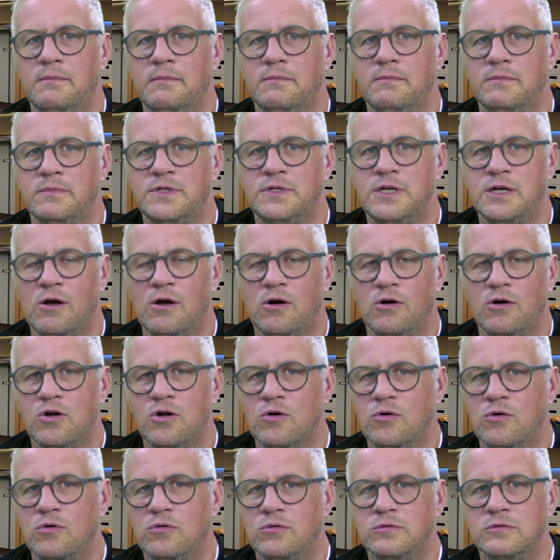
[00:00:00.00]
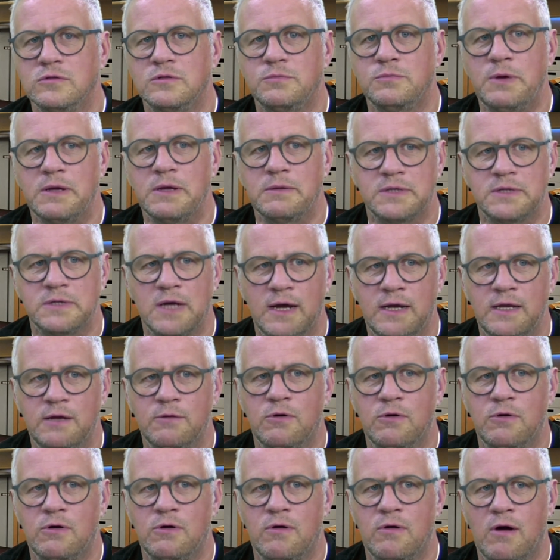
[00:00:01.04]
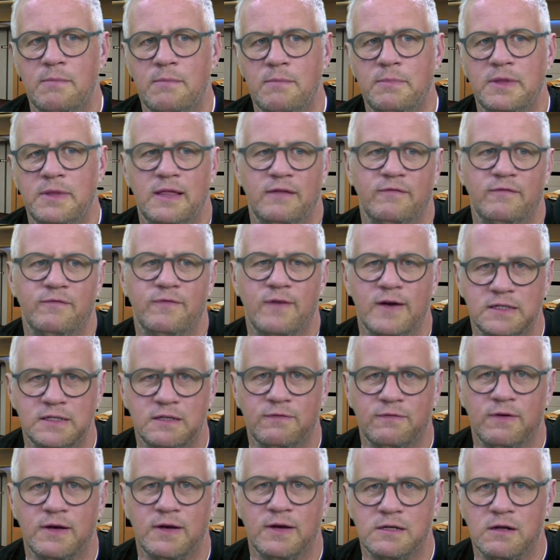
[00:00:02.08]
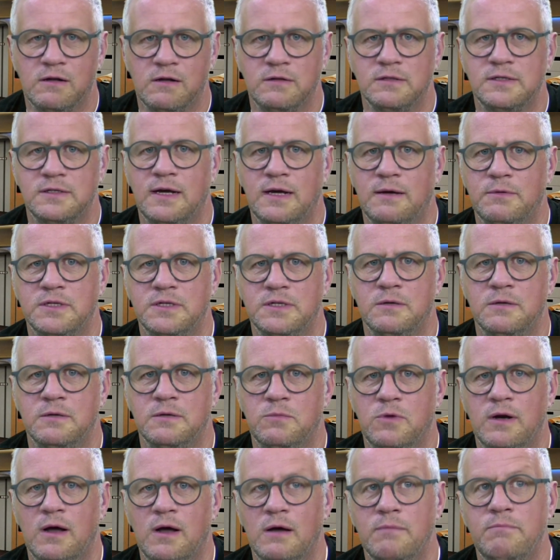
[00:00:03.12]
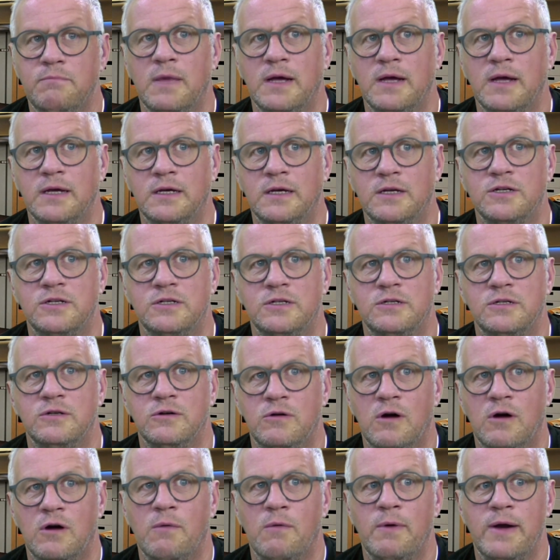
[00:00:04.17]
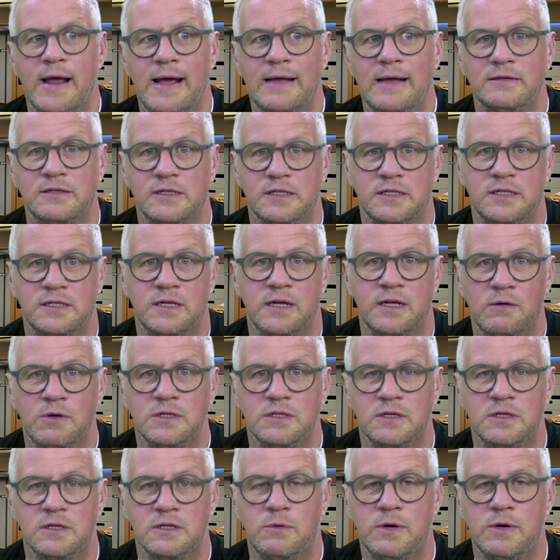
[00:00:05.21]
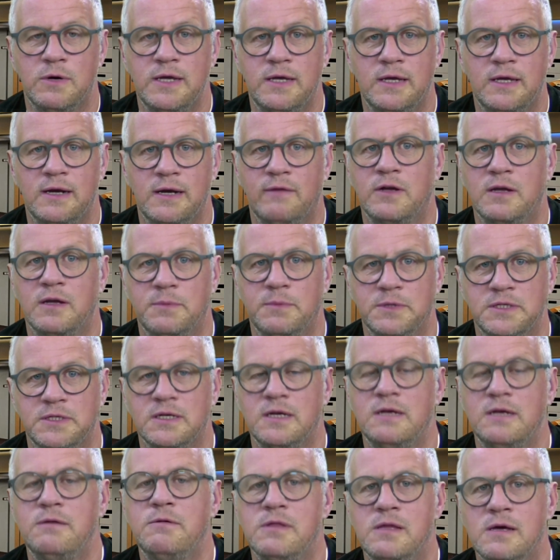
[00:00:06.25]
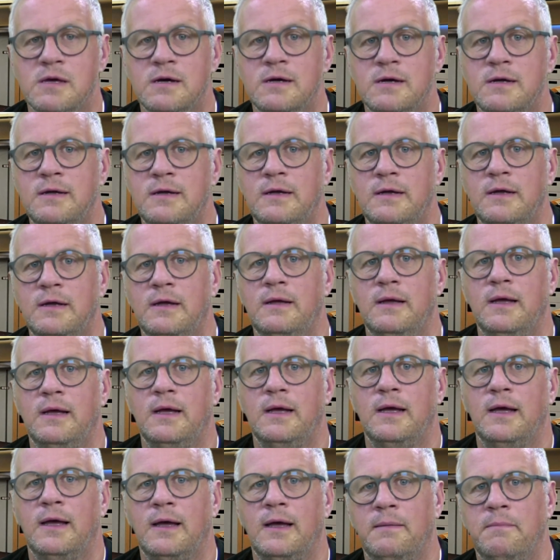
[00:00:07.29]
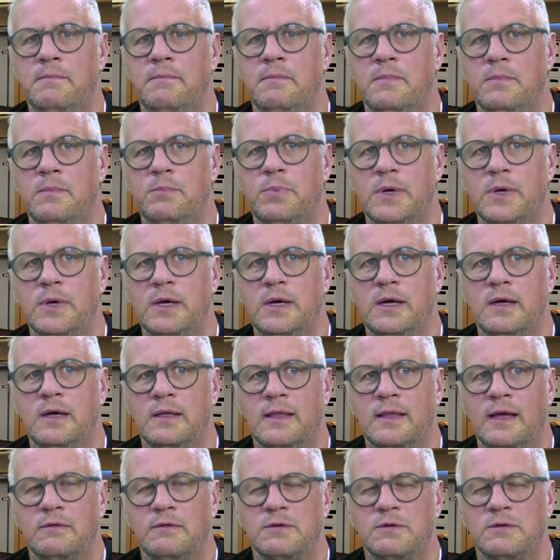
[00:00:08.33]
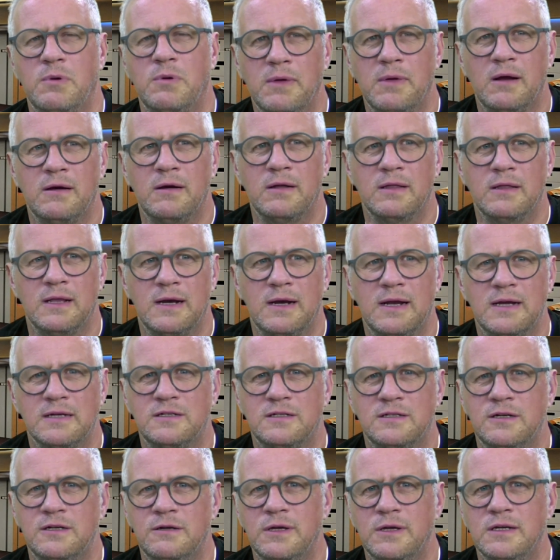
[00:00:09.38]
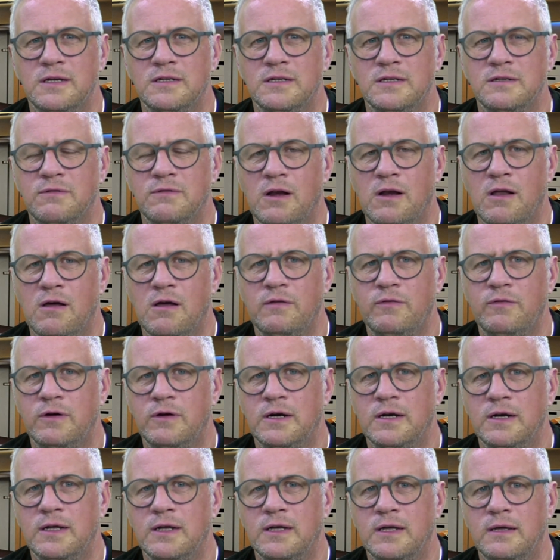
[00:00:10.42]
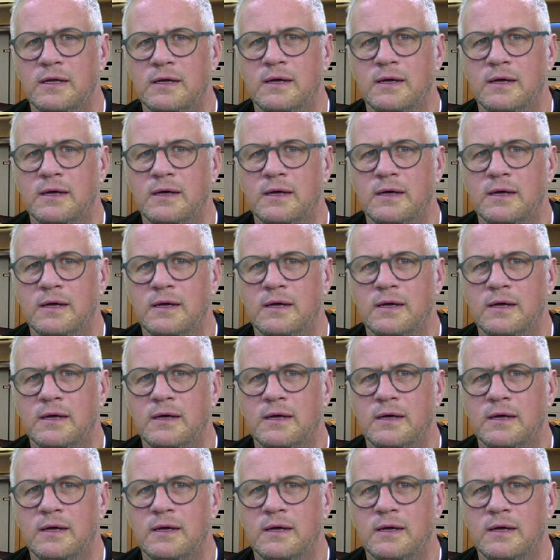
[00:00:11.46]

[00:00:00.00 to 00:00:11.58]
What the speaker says: she got calls, people saying you all right, but then face-to-face contact with someone. I'd make sure I went out to see her once a week and have a cup of tea with her. But that was probably only in the last 2 years of her life, really.